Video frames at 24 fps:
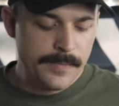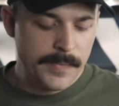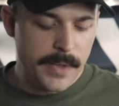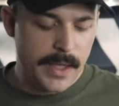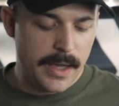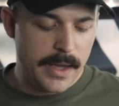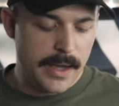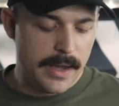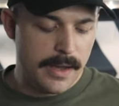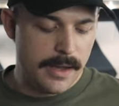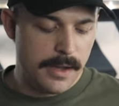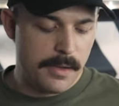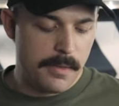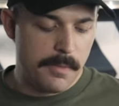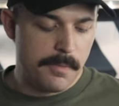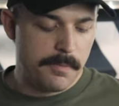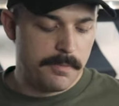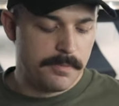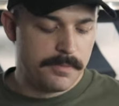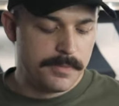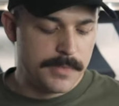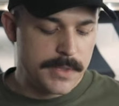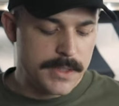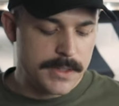
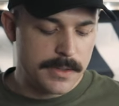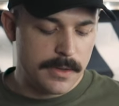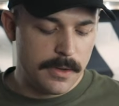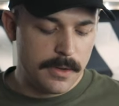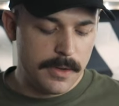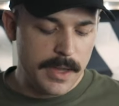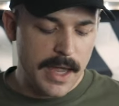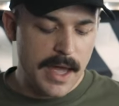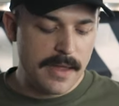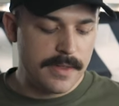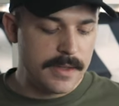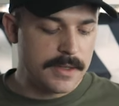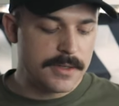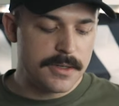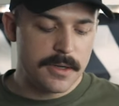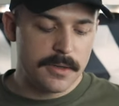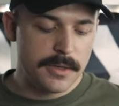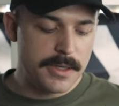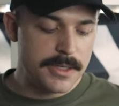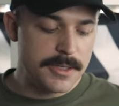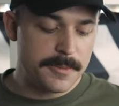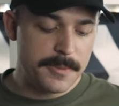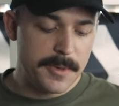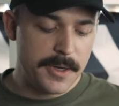Um, so yeah, these are,
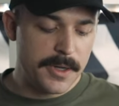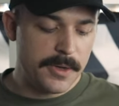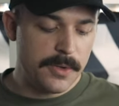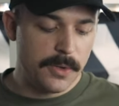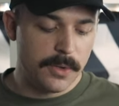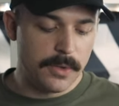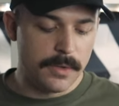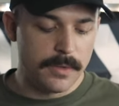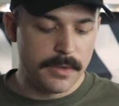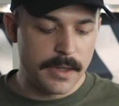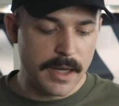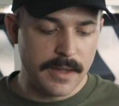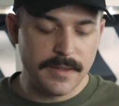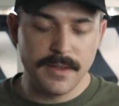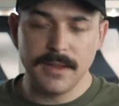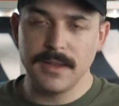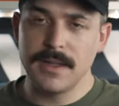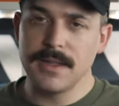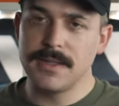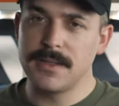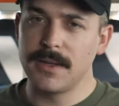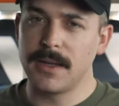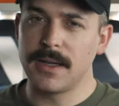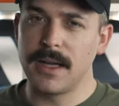these are pretty cool. I think
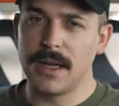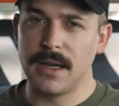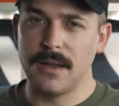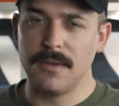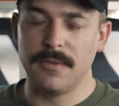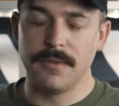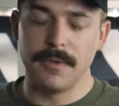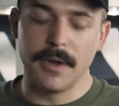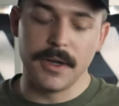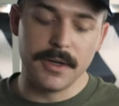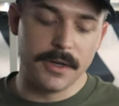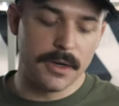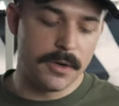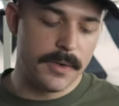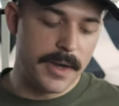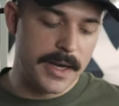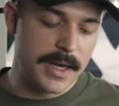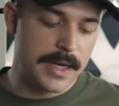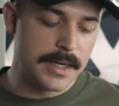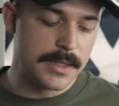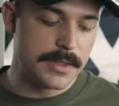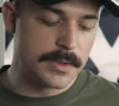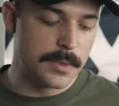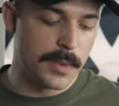these are kind of
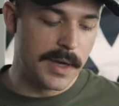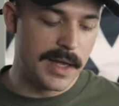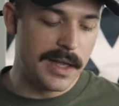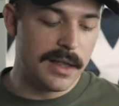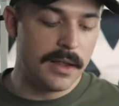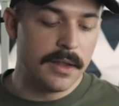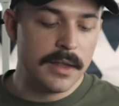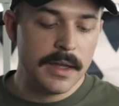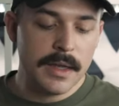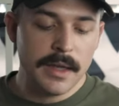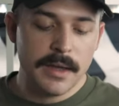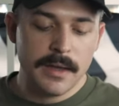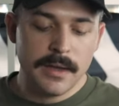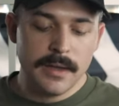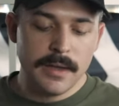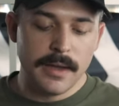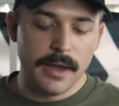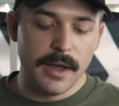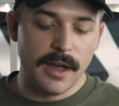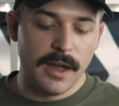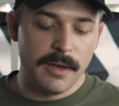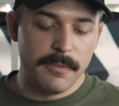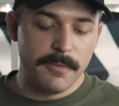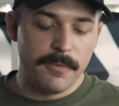underrated as well
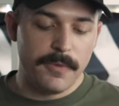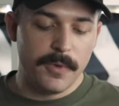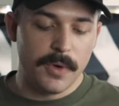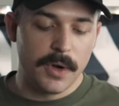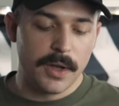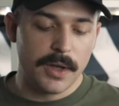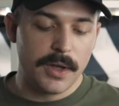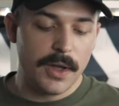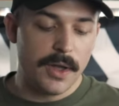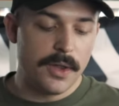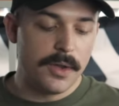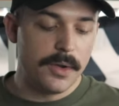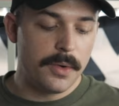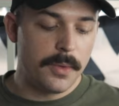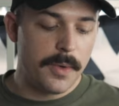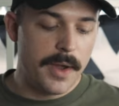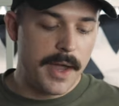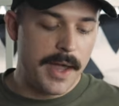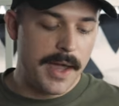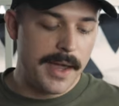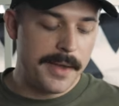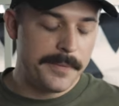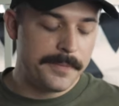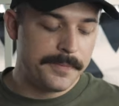um, for a
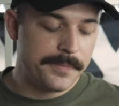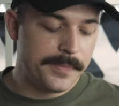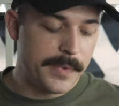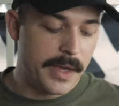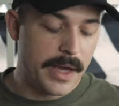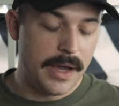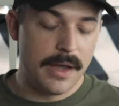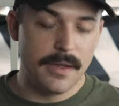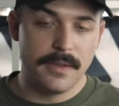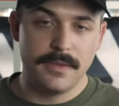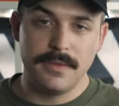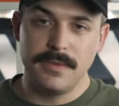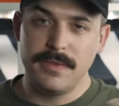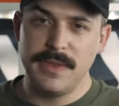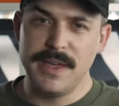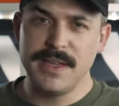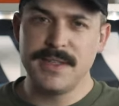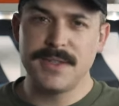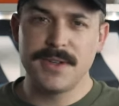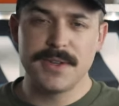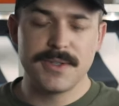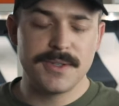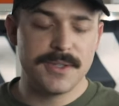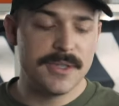colorway. Uh,
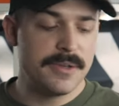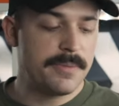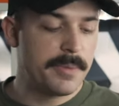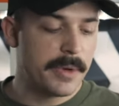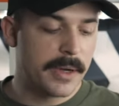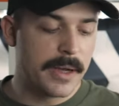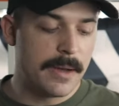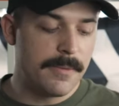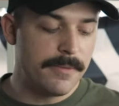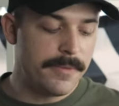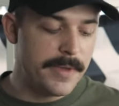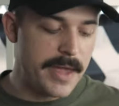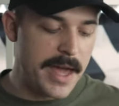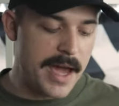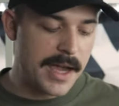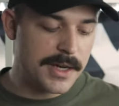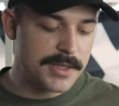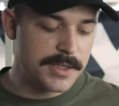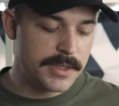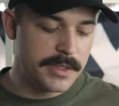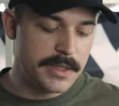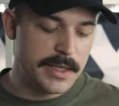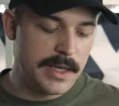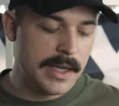these are super comfy
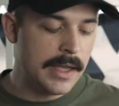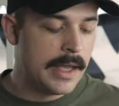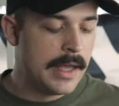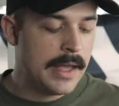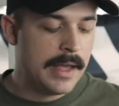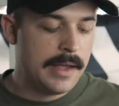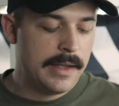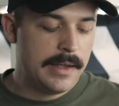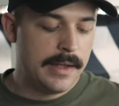actually.